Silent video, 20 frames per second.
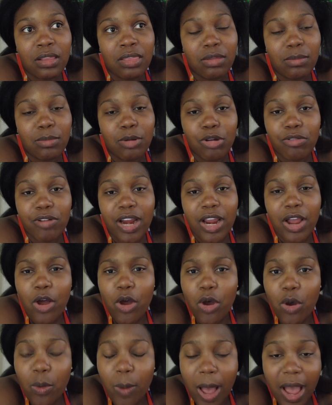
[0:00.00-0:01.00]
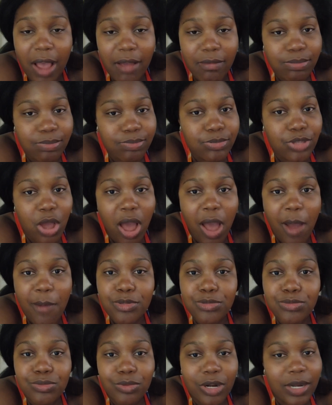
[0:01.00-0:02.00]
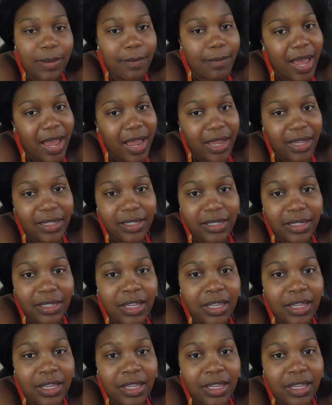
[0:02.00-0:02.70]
the boat ride. Oh, y'all, I was running back,